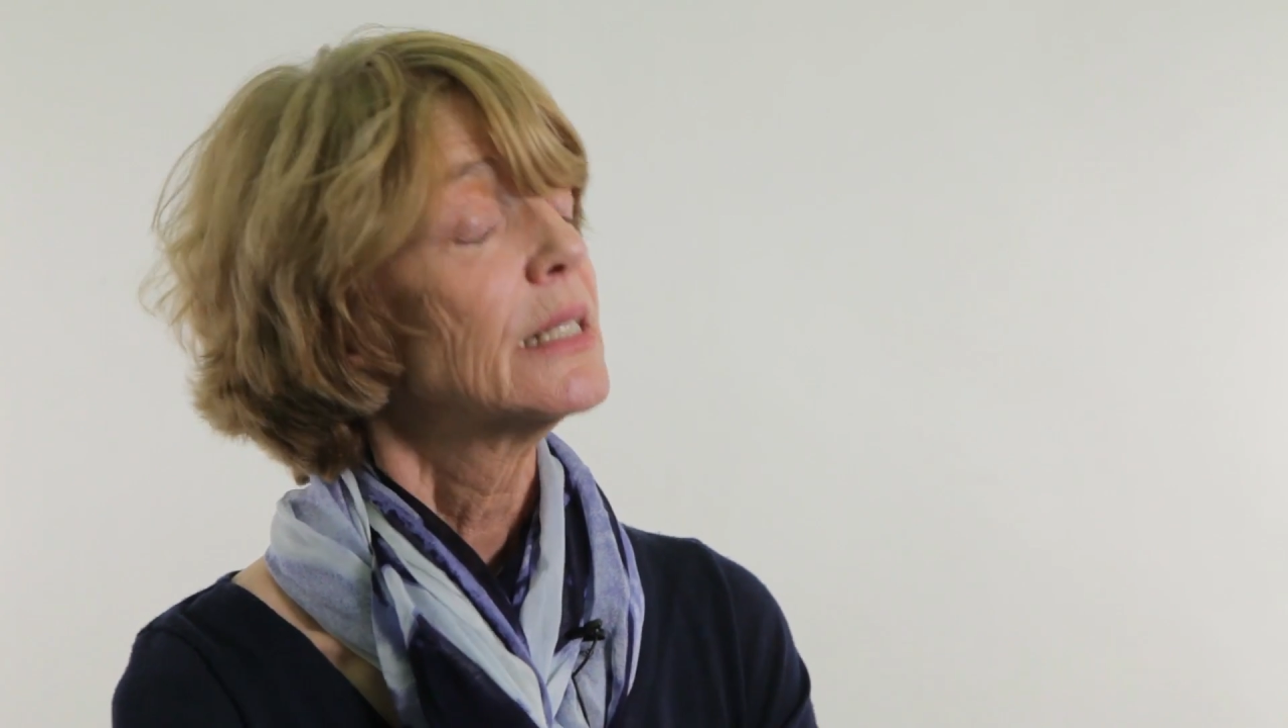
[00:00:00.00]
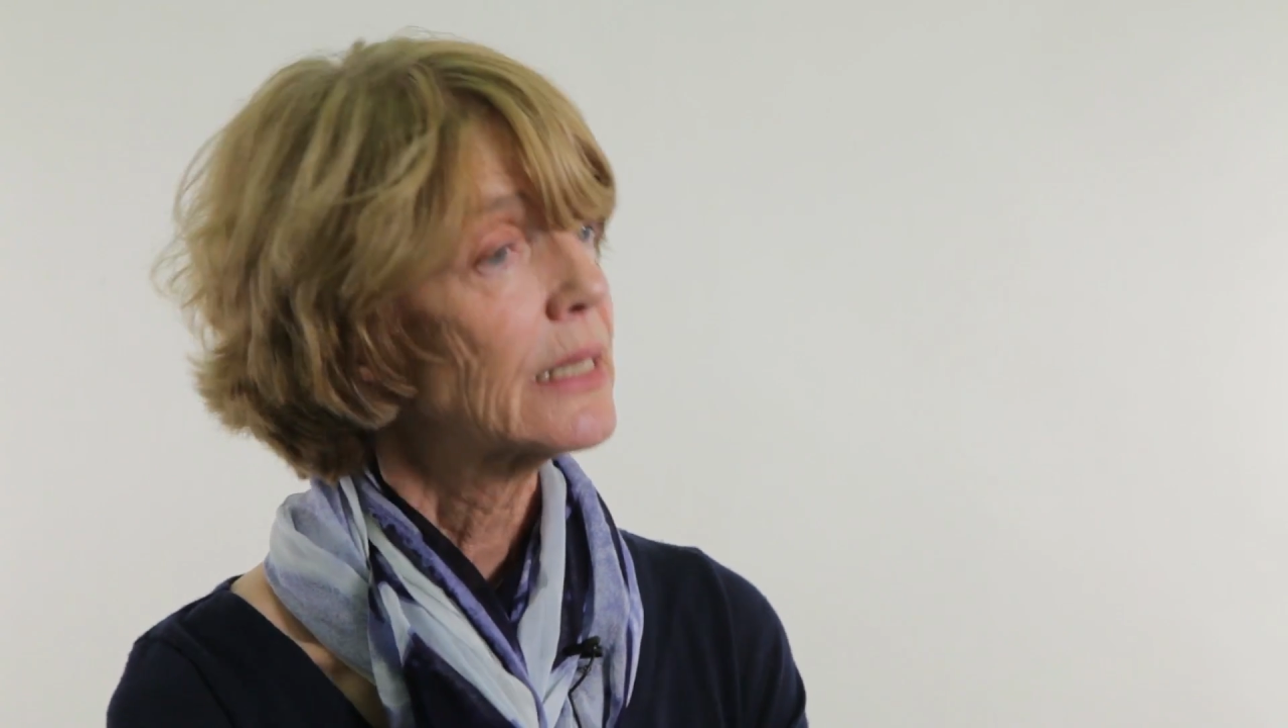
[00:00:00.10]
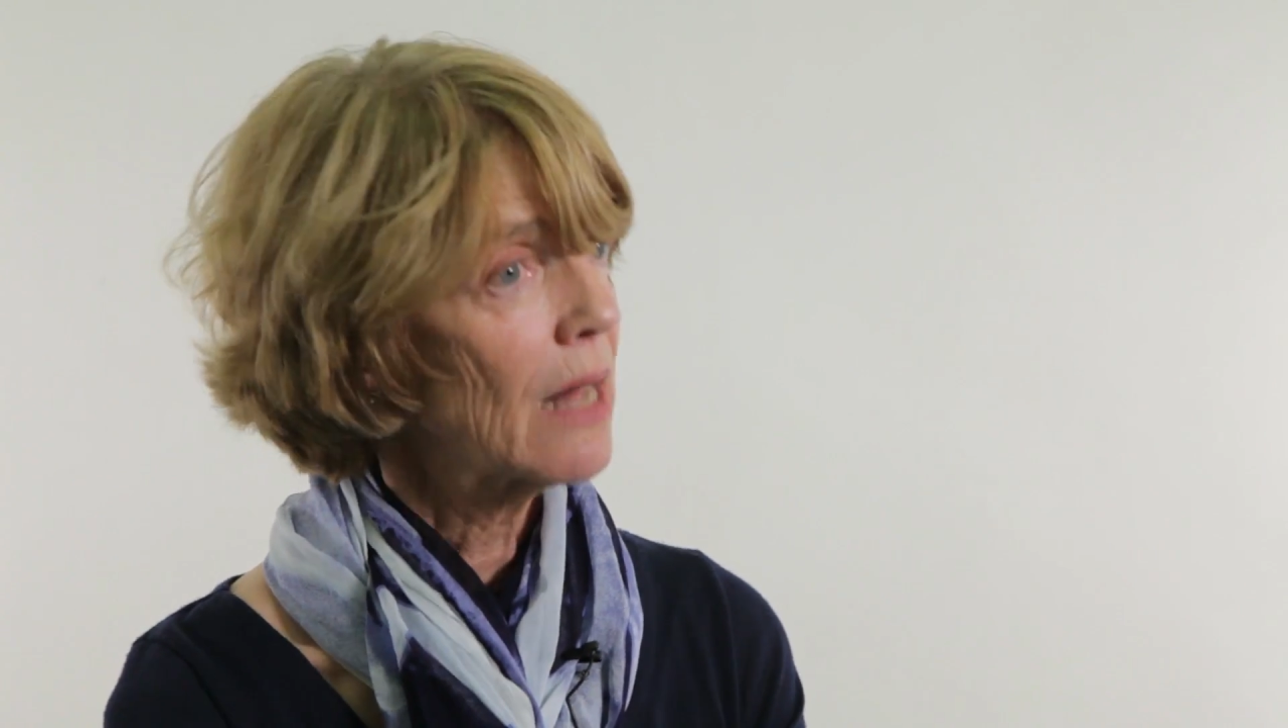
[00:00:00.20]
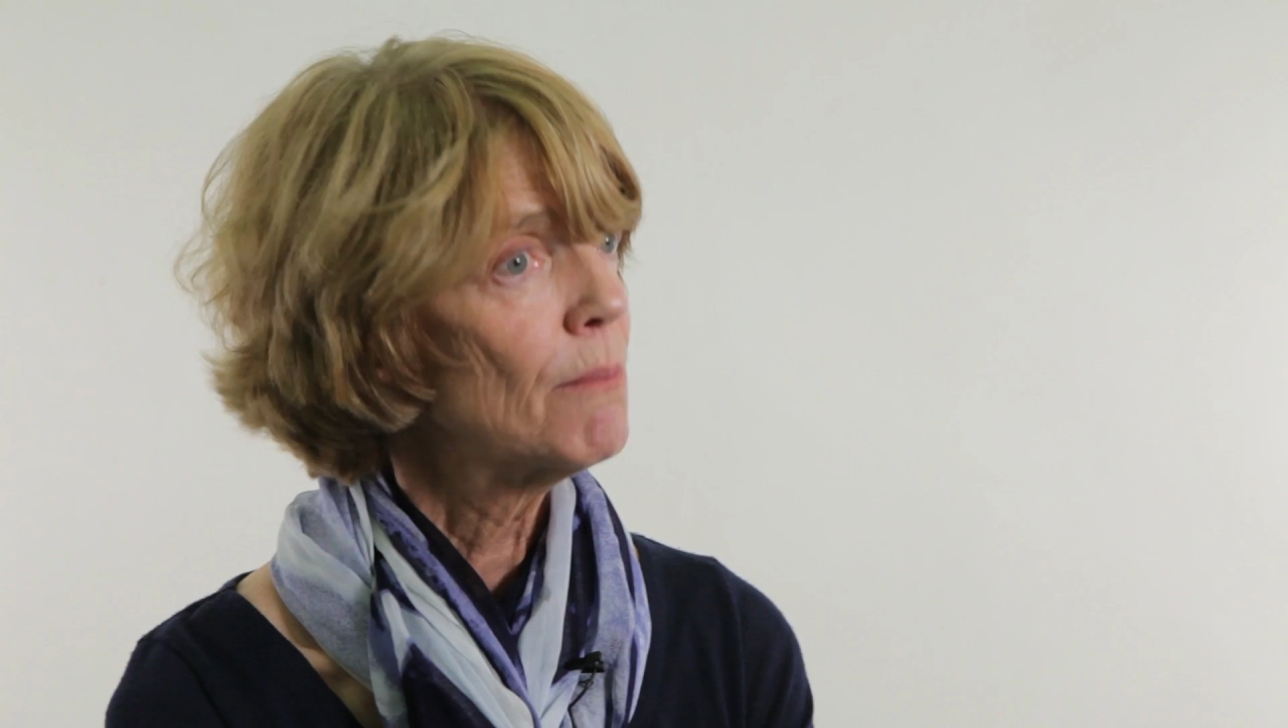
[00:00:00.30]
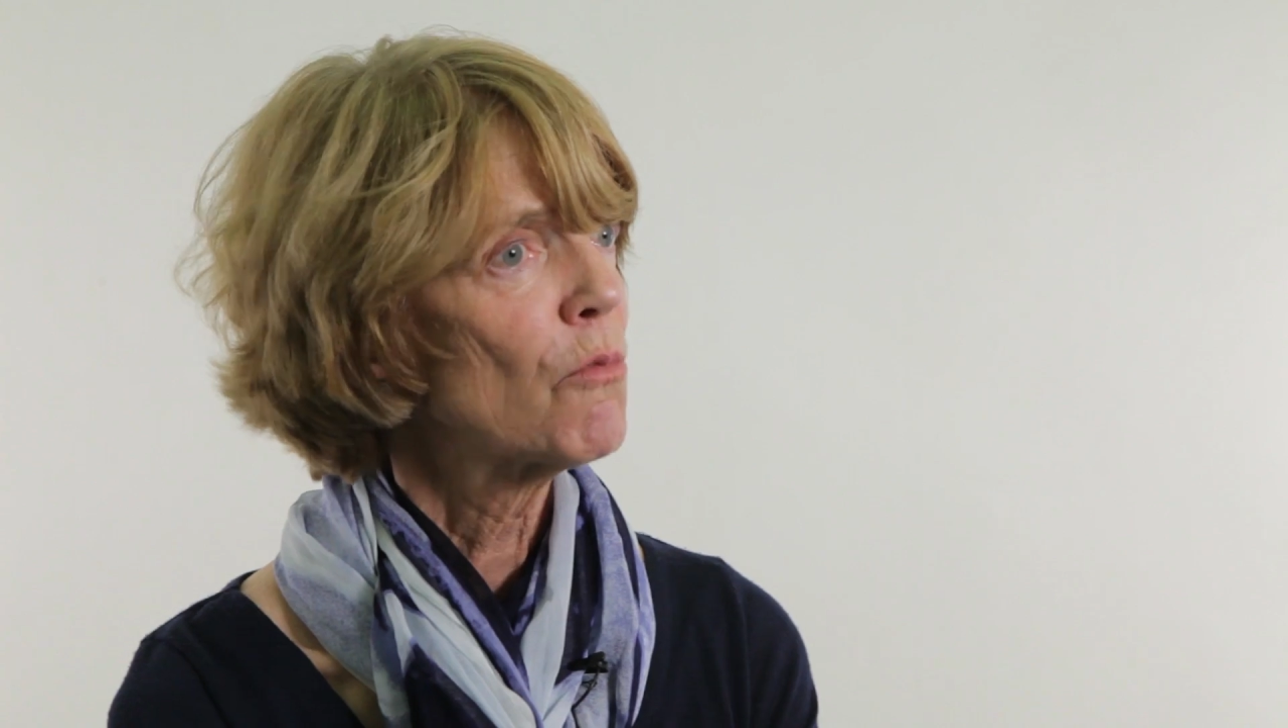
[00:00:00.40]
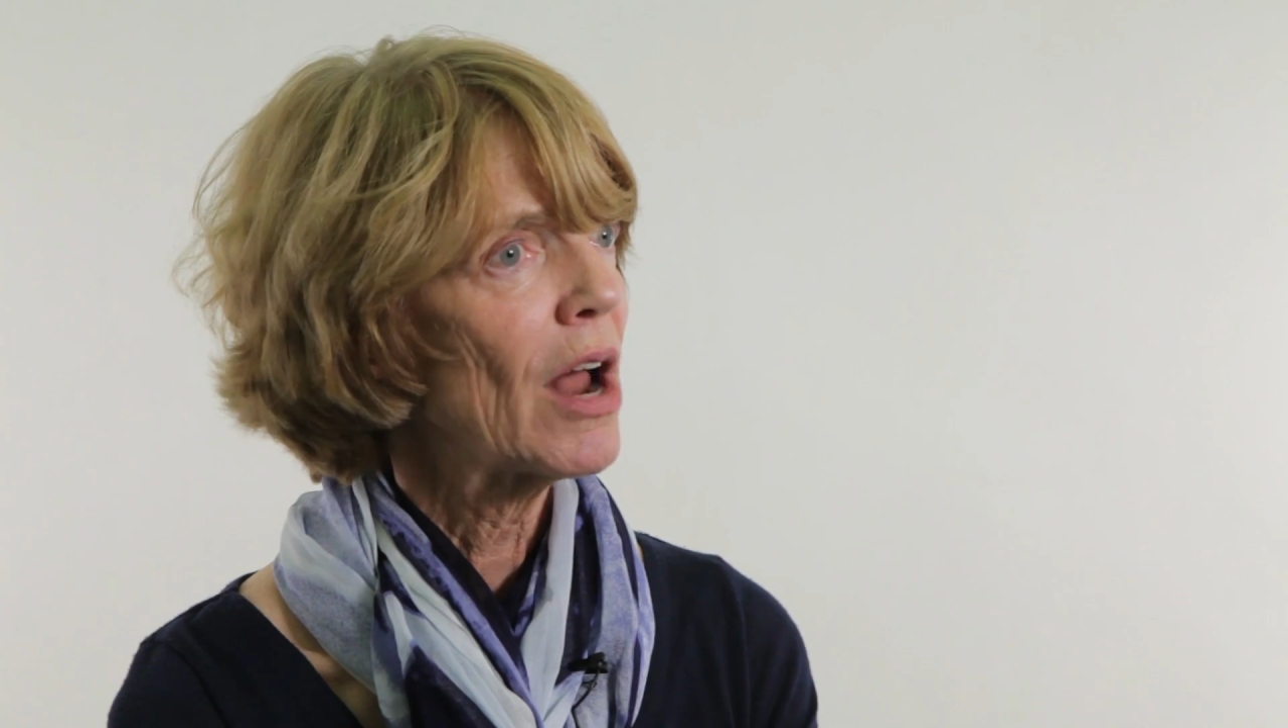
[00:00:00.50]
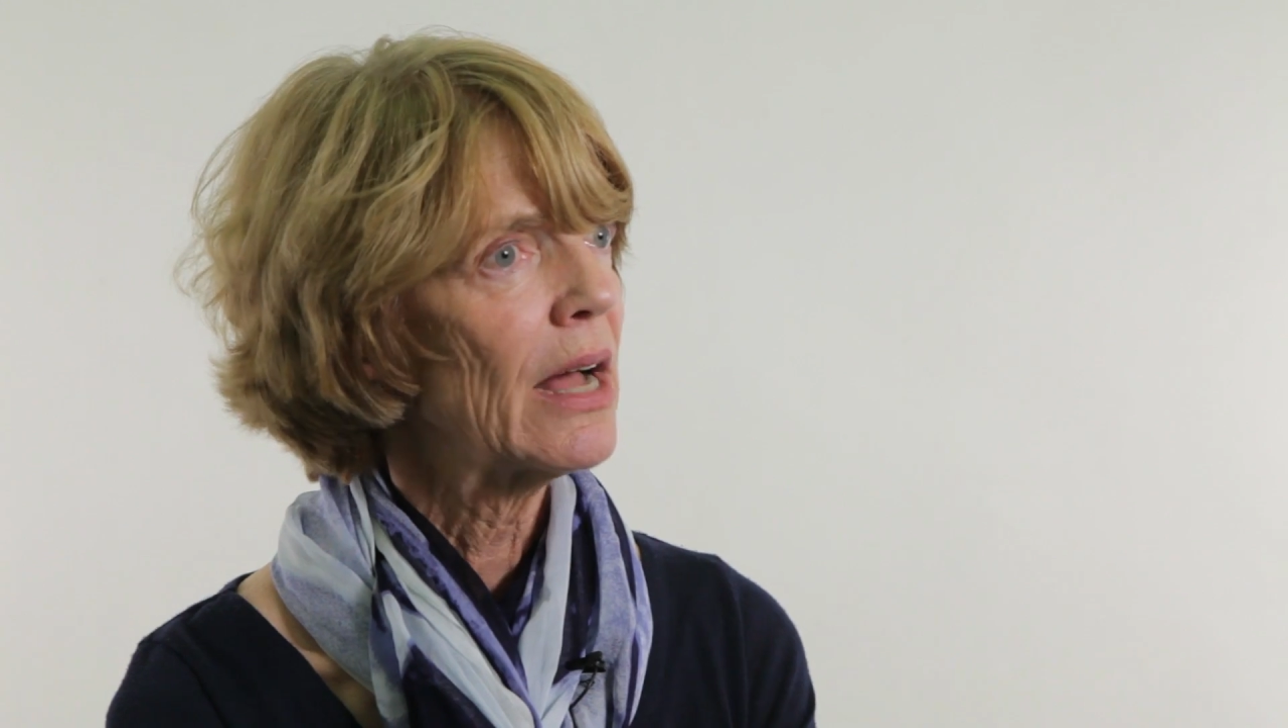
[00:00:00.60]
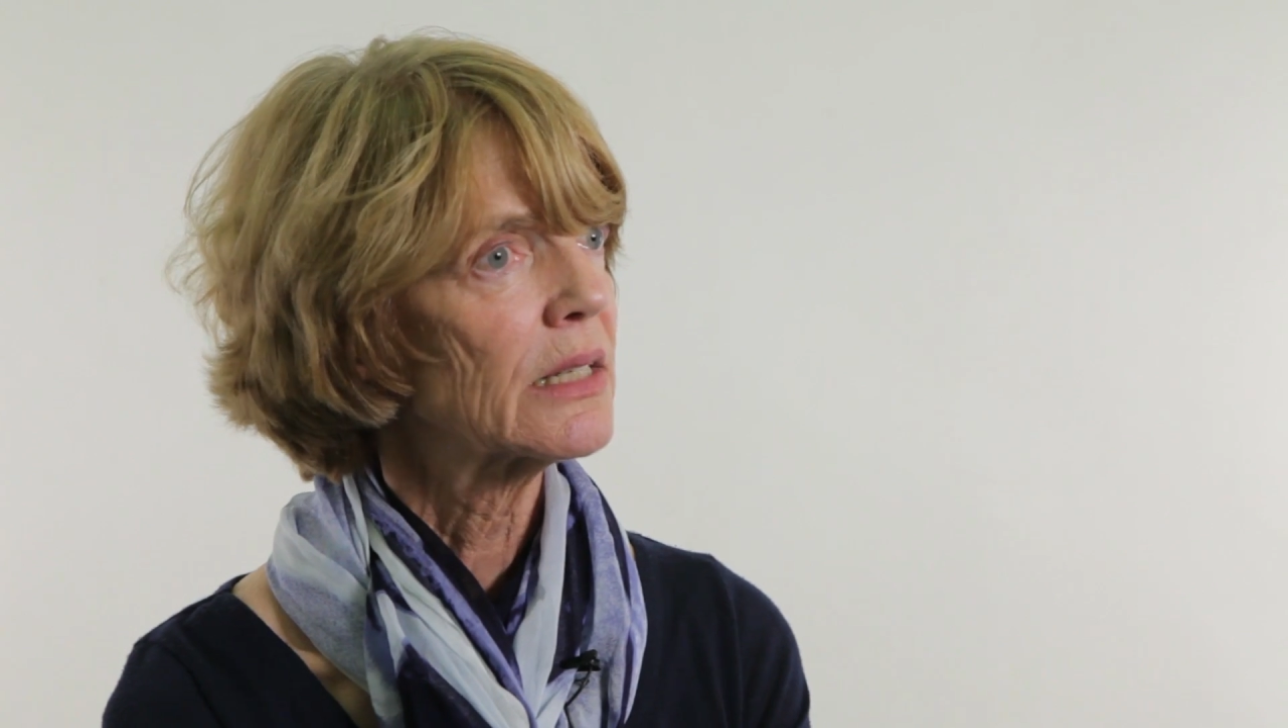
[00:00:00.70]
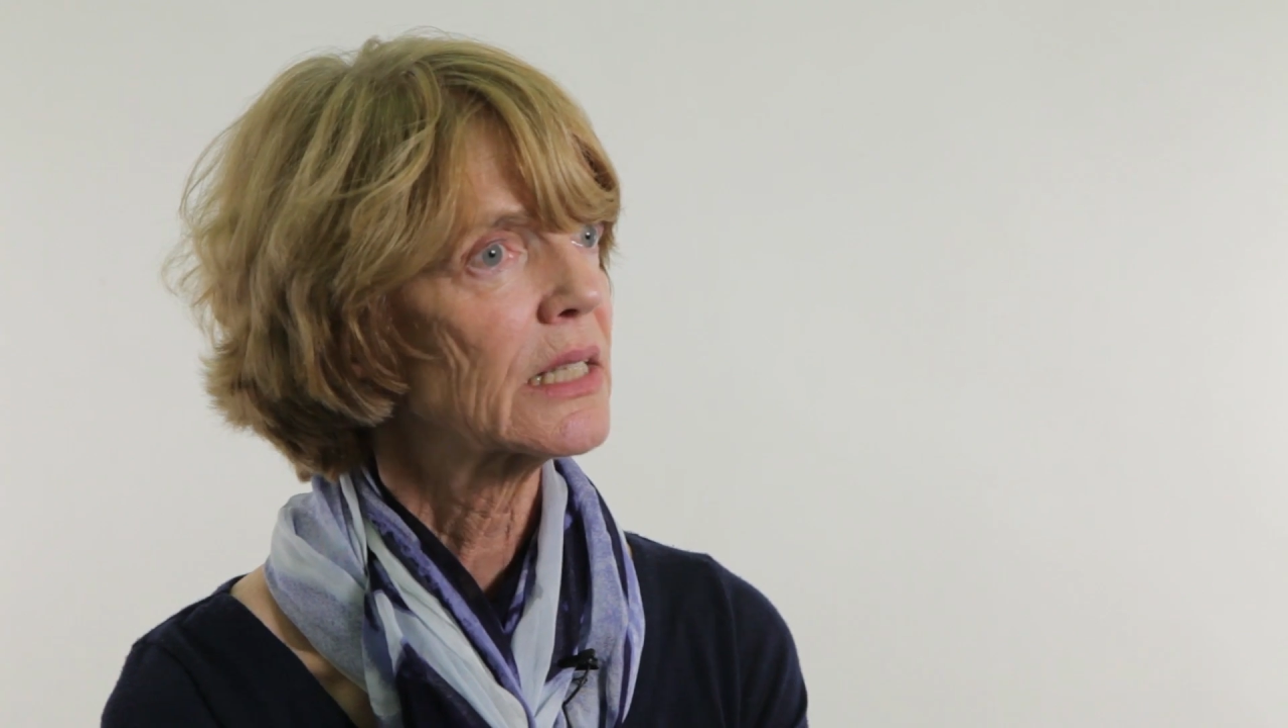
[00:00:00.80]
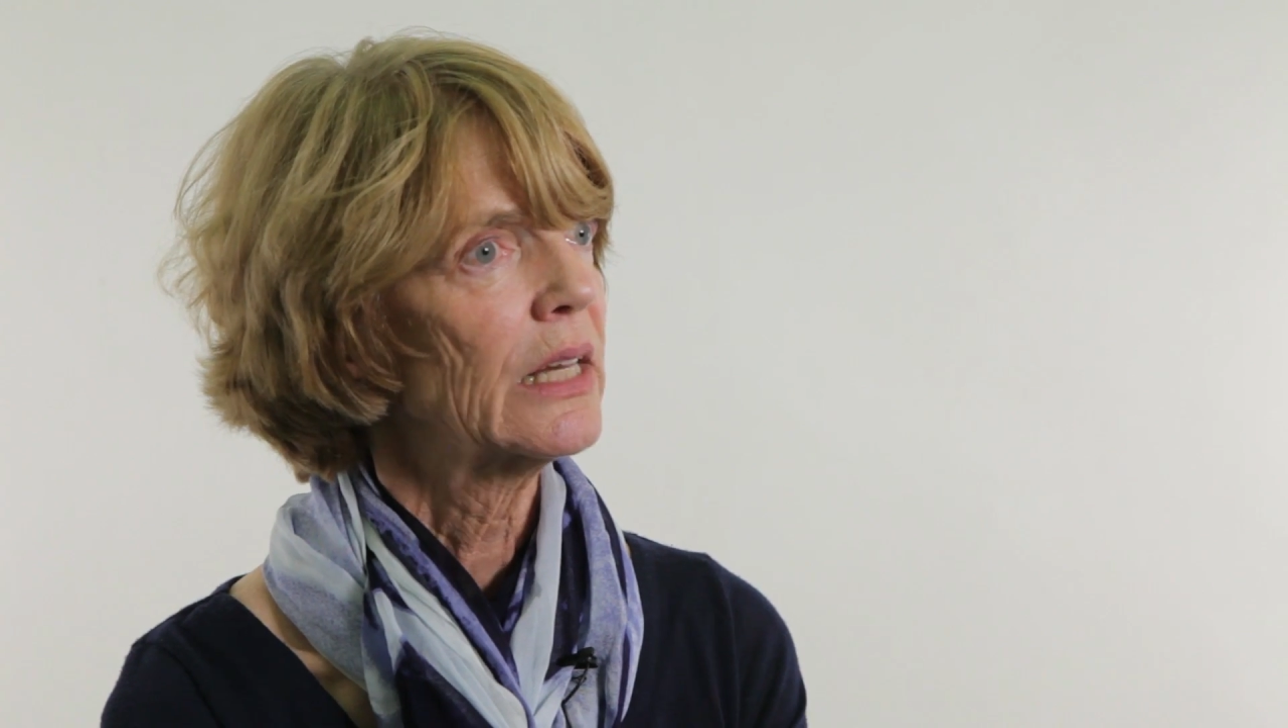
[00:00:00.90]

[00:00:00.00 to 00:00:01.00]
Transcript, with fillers: some rats